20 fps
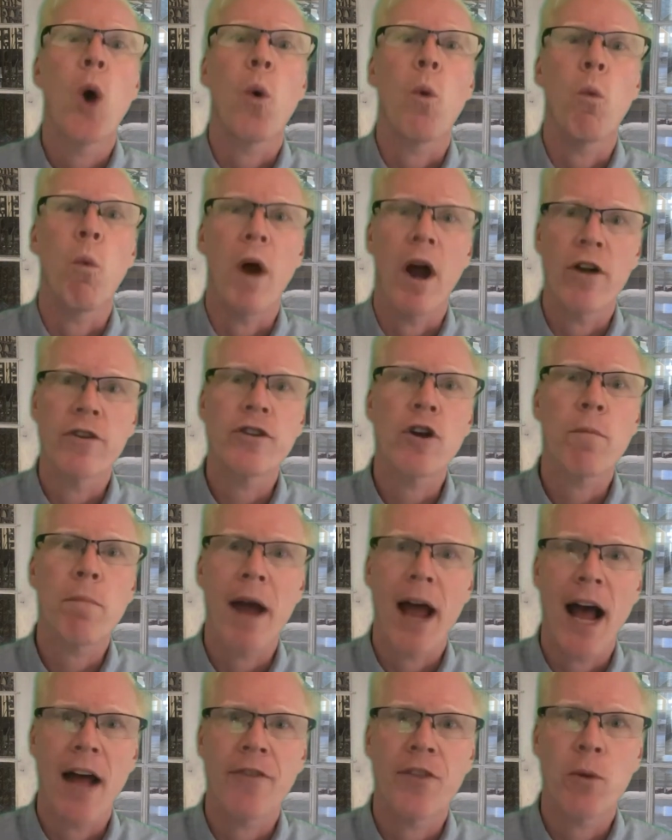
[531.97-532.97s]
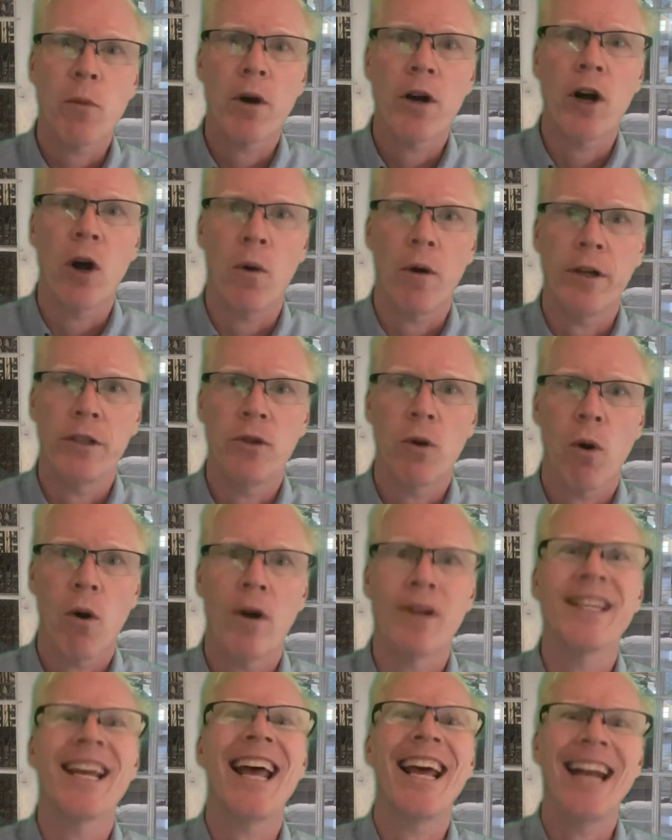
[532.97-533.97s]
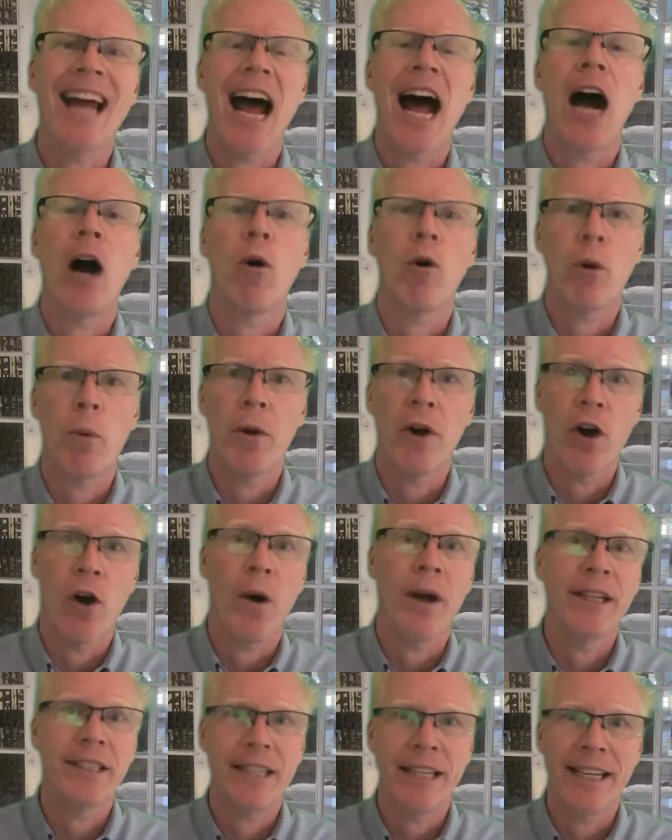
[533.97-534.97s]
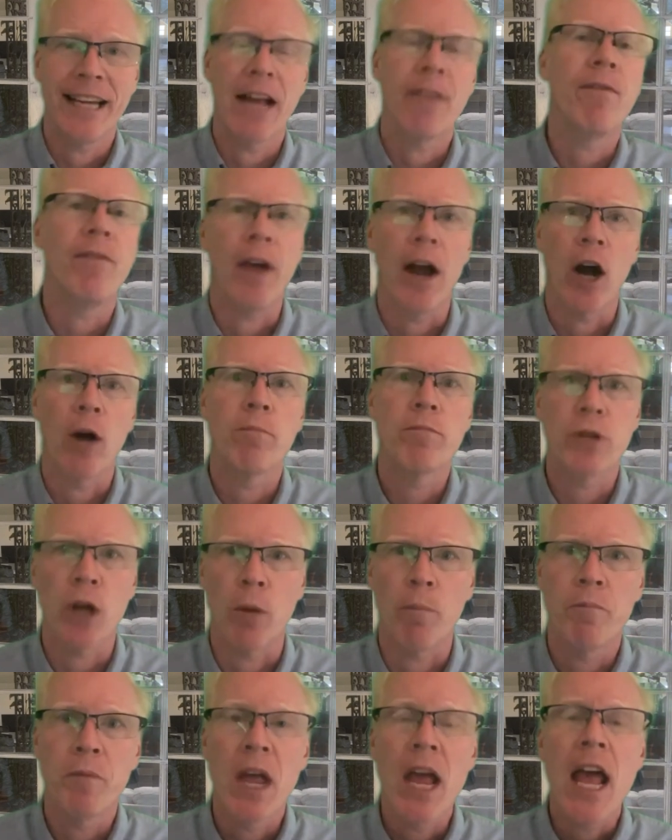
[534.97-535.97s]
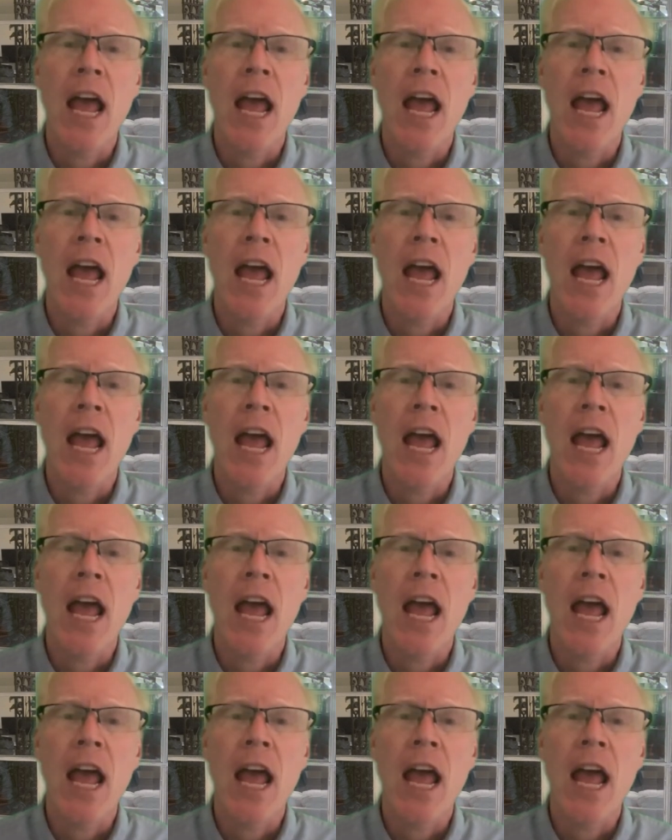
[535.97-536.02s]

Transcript: Where's our path that we're going towards, and how are we going to get there? So.